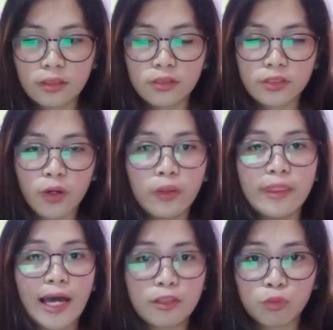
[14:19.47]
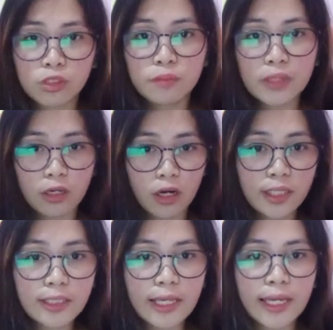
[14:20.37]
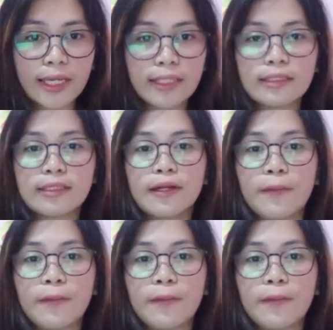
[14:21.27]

So that would be all, and